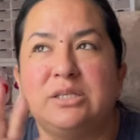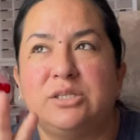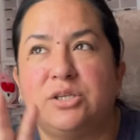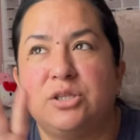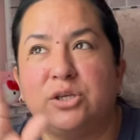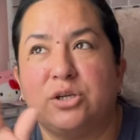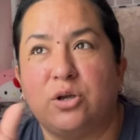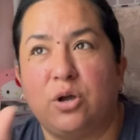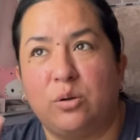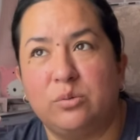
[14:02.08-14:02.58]
to
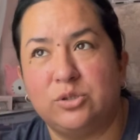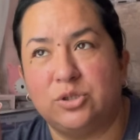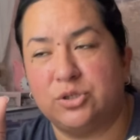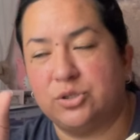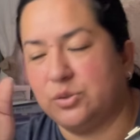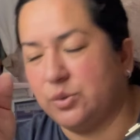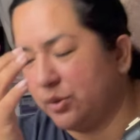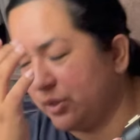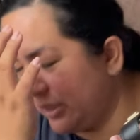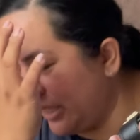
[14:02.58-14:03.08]
the Coach
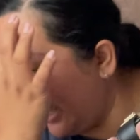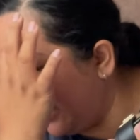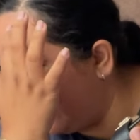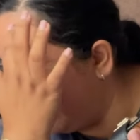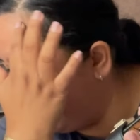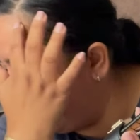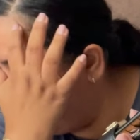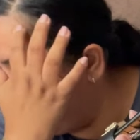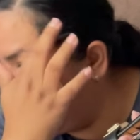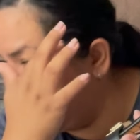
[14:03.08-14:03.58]
store. They had
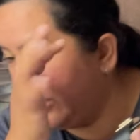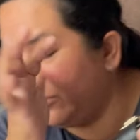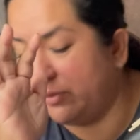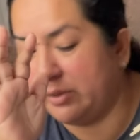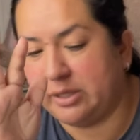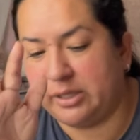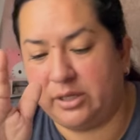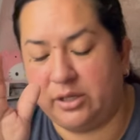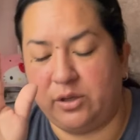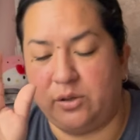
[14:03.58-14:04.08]
a really,
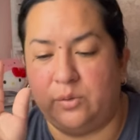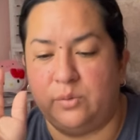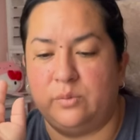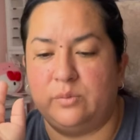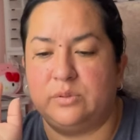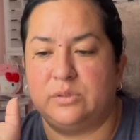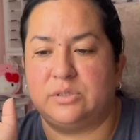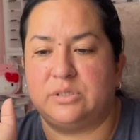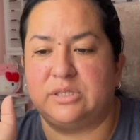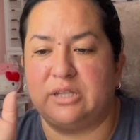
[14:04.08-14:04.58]
really cute
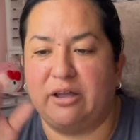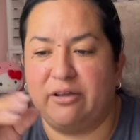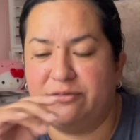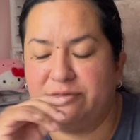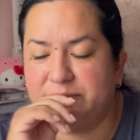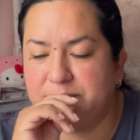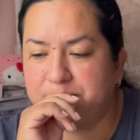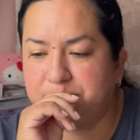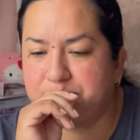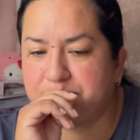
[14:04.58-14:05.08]

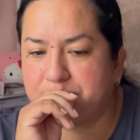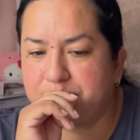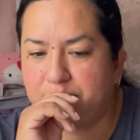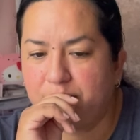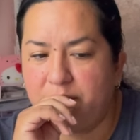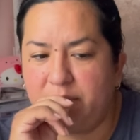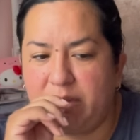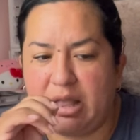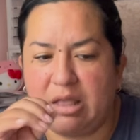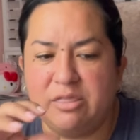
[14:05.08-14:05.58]
stuff.
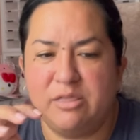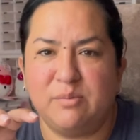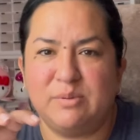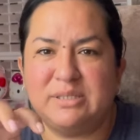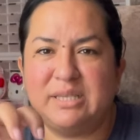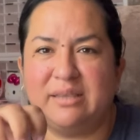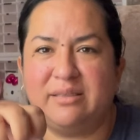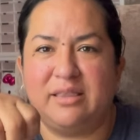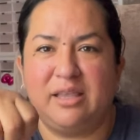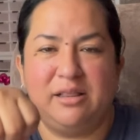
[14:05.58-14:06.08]
There was
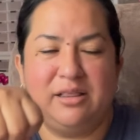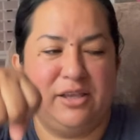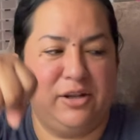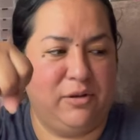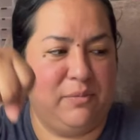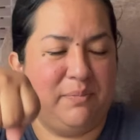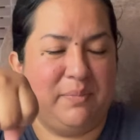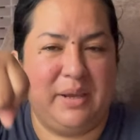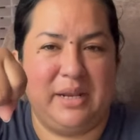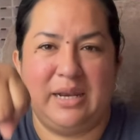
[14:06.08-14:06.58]
like the little
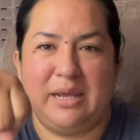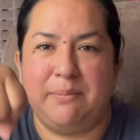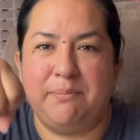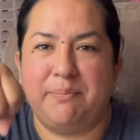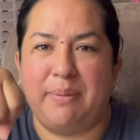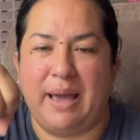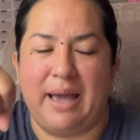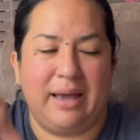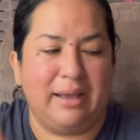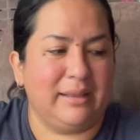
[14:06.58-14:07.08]
mini
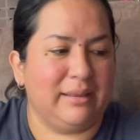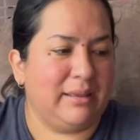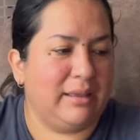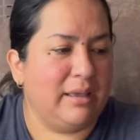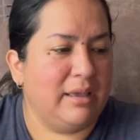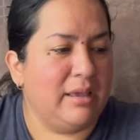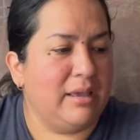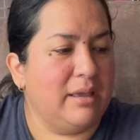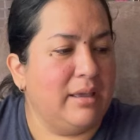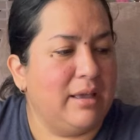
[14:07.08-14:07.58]
bag.
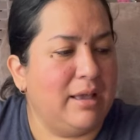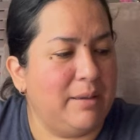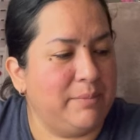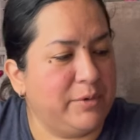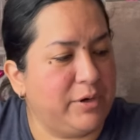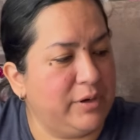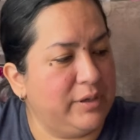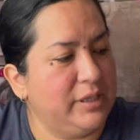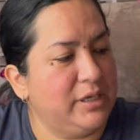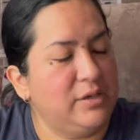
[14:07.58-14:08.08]
I'm
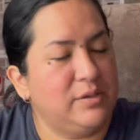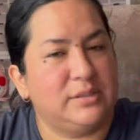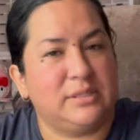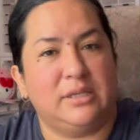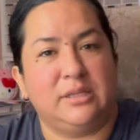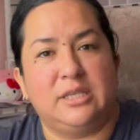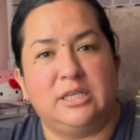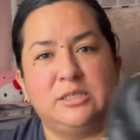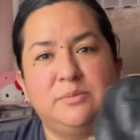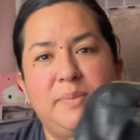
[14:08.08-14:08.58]
currently
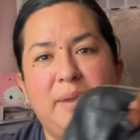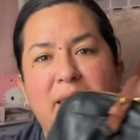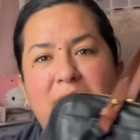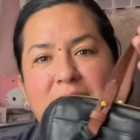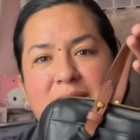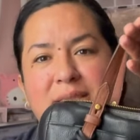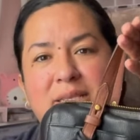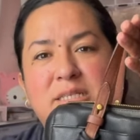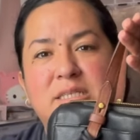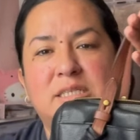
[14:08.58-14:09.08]
using this
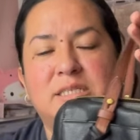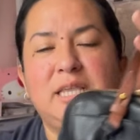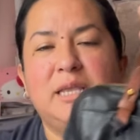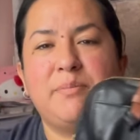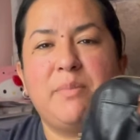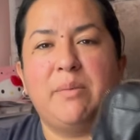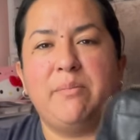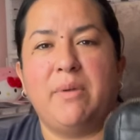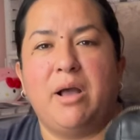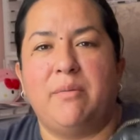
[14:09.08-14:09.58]
bag. This is like
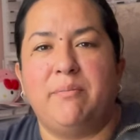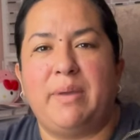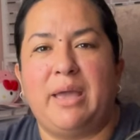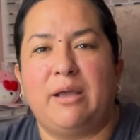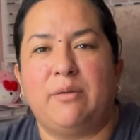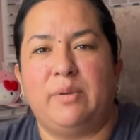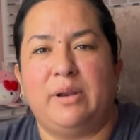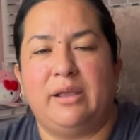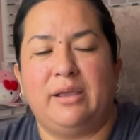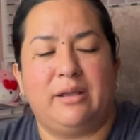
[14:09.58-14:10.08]
my mom
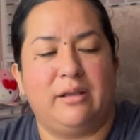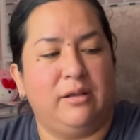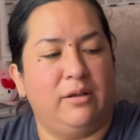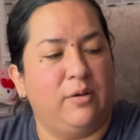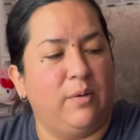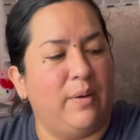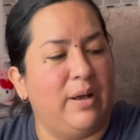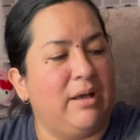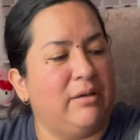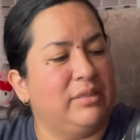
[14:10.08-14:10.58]
bag when I
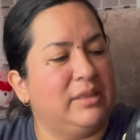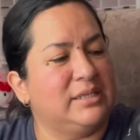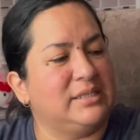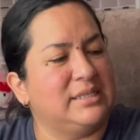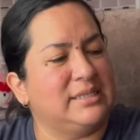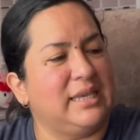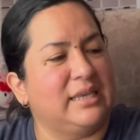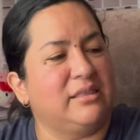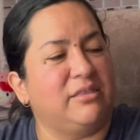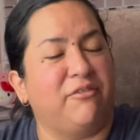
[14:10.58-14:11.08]
go out. This
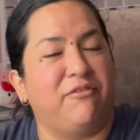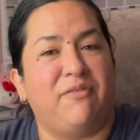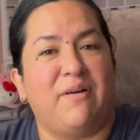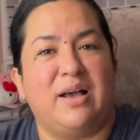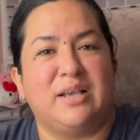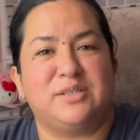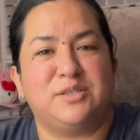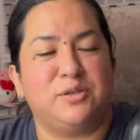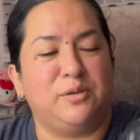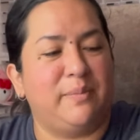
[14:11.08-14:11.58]
is like the
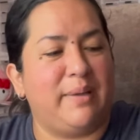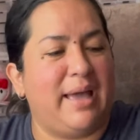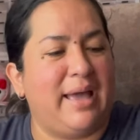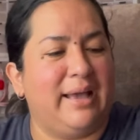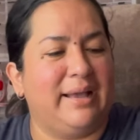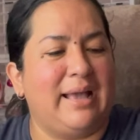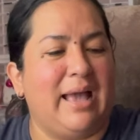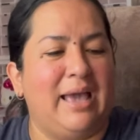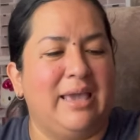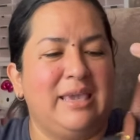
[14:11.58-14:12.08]
Fossil
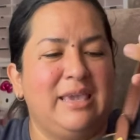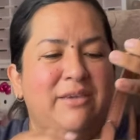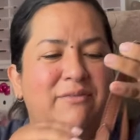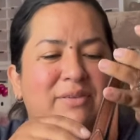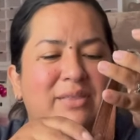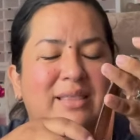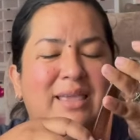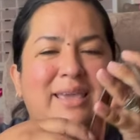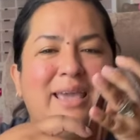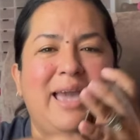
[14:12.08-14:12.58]
bag. I
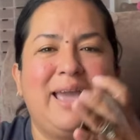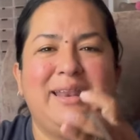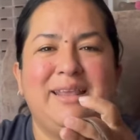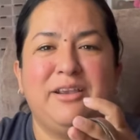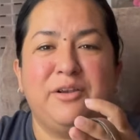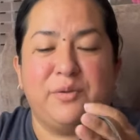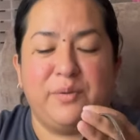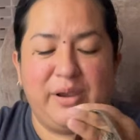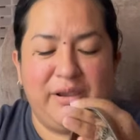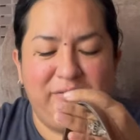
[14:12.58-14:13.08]
even like had
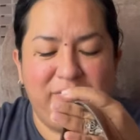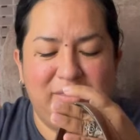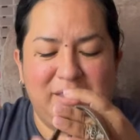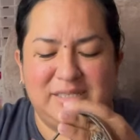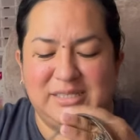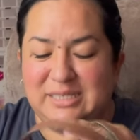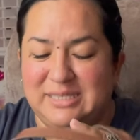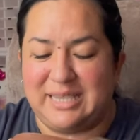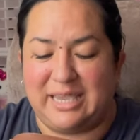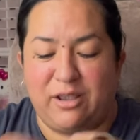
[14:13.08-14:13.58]
engraved.
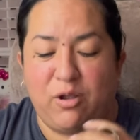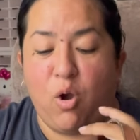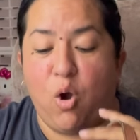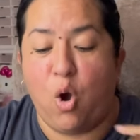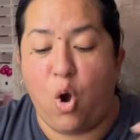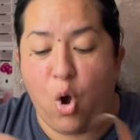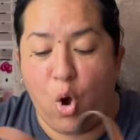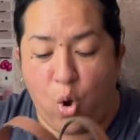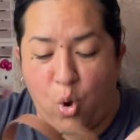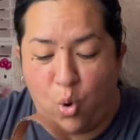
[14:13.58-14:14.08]
This is like
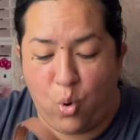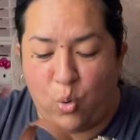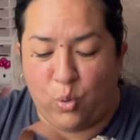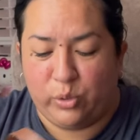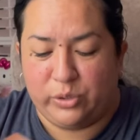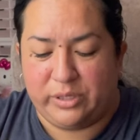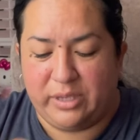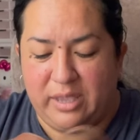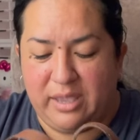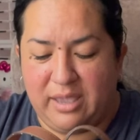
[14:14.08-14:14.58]

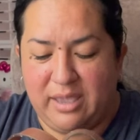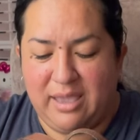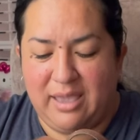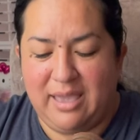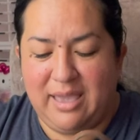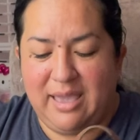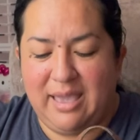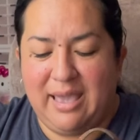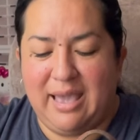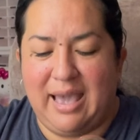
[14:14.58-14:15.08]
old.
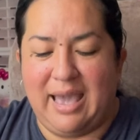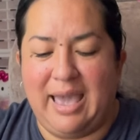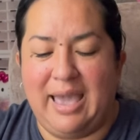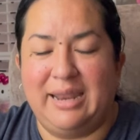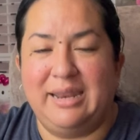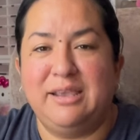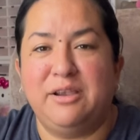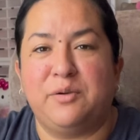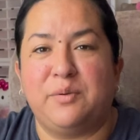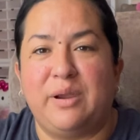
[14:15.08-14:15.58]
I
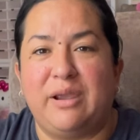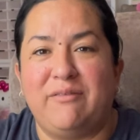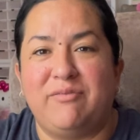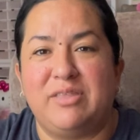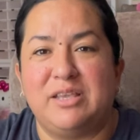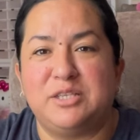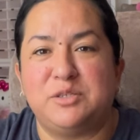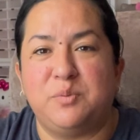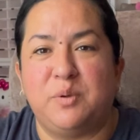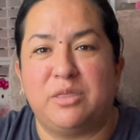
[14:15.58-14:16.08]
had engraved
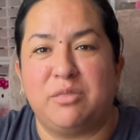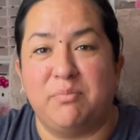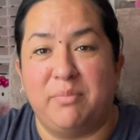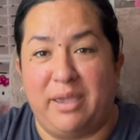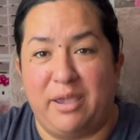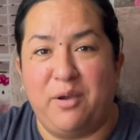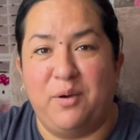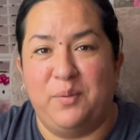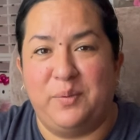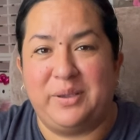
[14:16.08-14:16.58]
this with
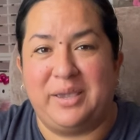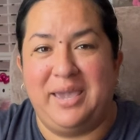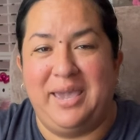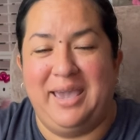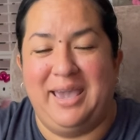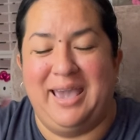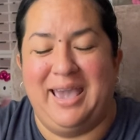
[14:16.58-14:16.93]
my Oki.